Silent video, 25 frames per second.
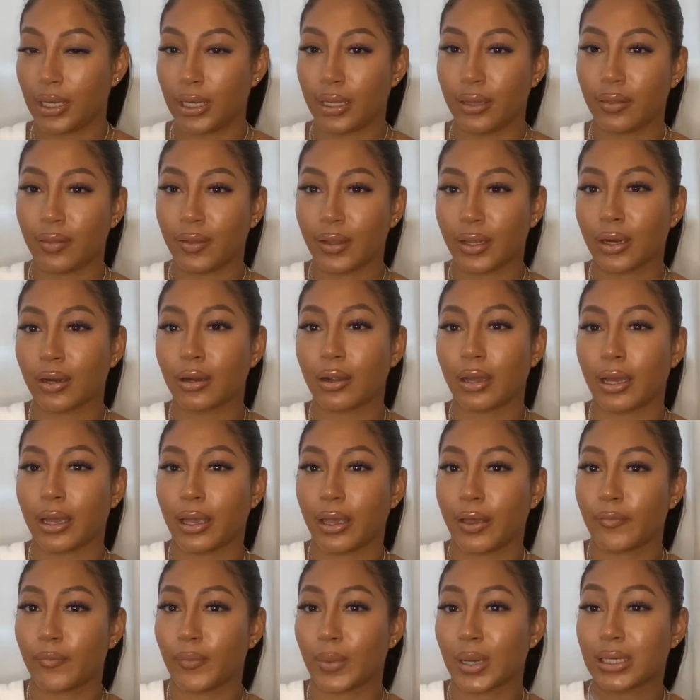in there. I
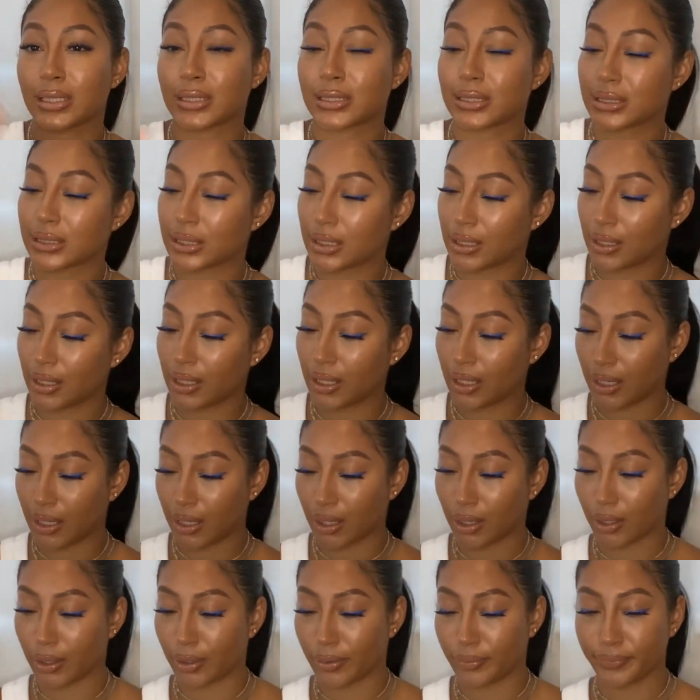have my
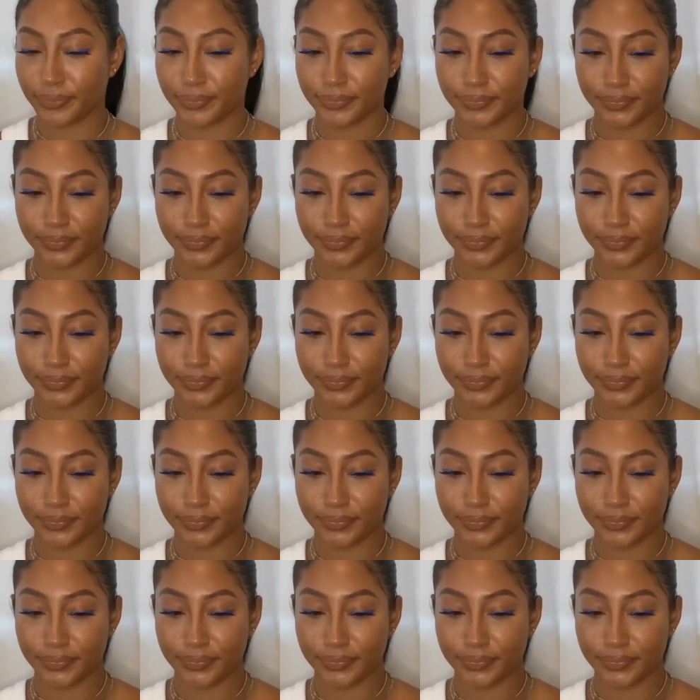skincare